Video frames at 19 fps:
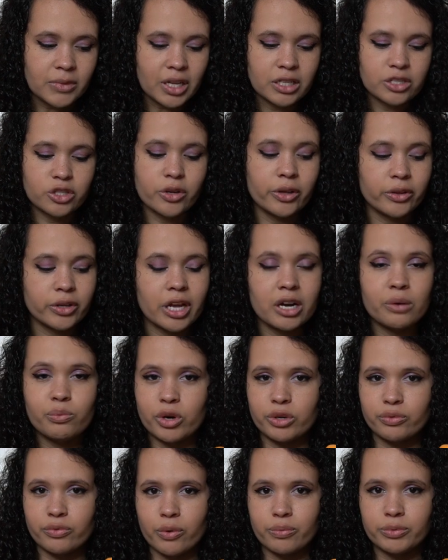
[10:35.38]
so I only got him
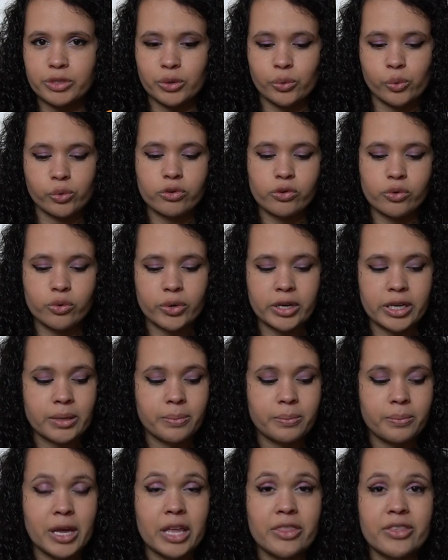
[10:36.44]
one rope to toy,
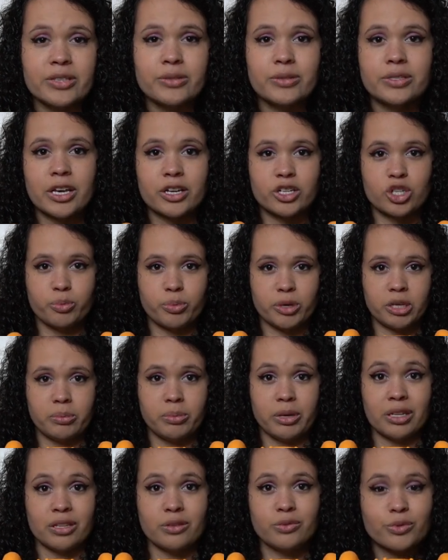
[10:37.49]
and this is actually pretty
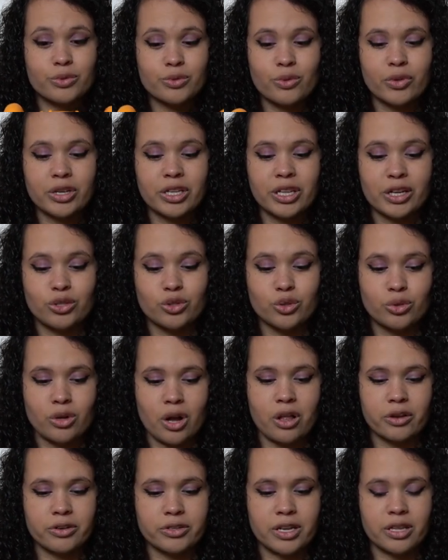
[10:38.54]
big. This was only like two
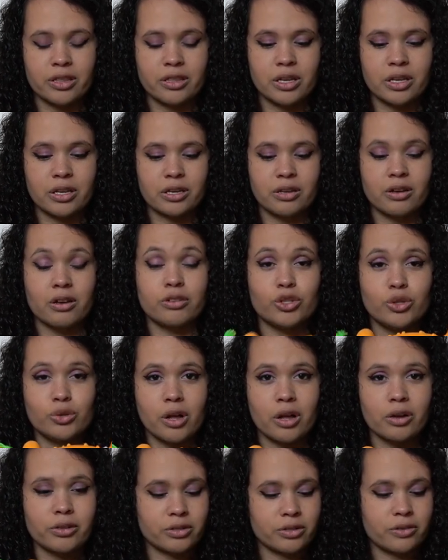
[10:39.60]
dollars, I think, two
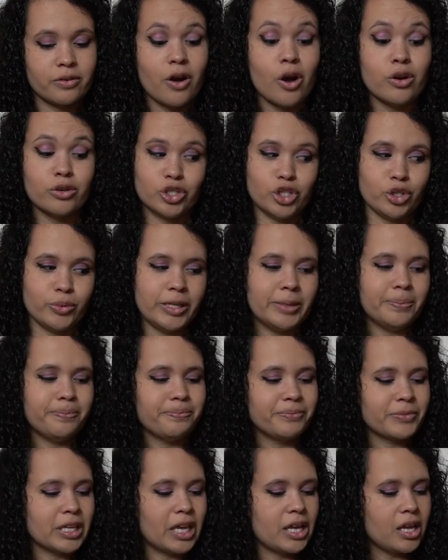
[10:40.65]
dollars on Chewy.
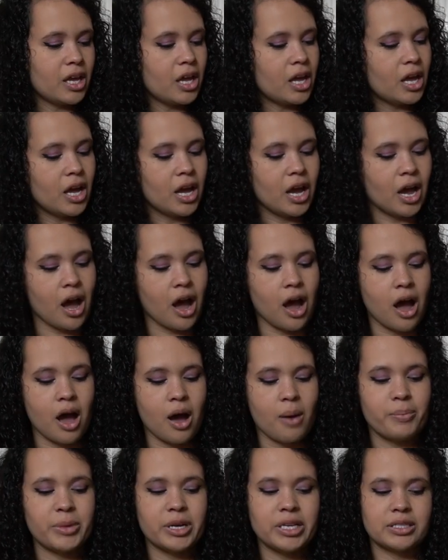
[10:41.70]

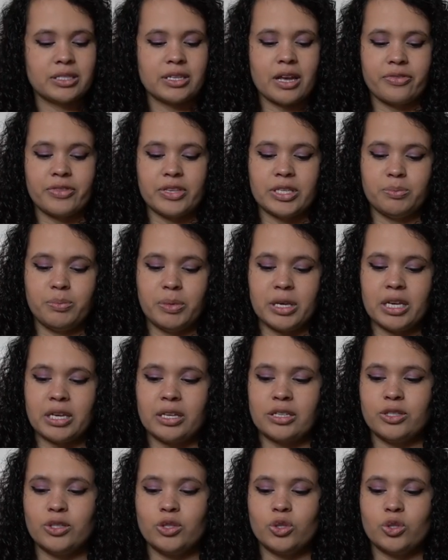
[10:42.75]
Um, but it's got this
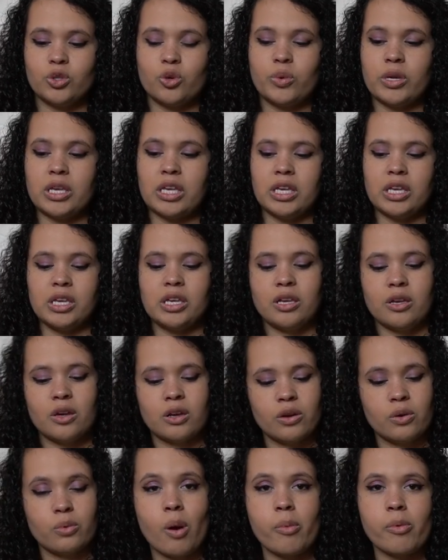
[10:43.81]
big squeaky
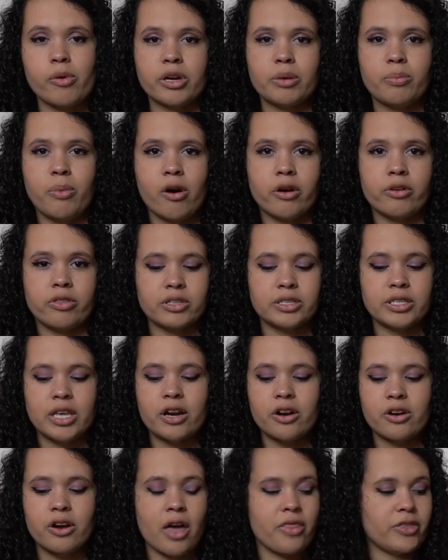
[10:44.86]
rubbery part in the
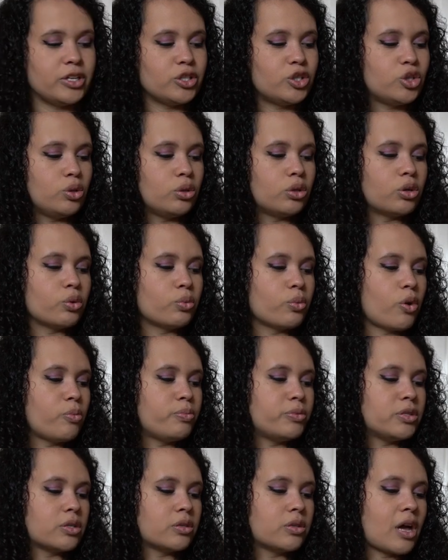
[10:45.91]
center, and then two little
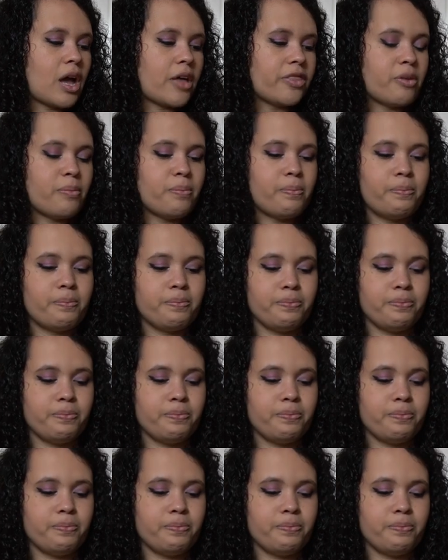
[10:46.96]
ropes at the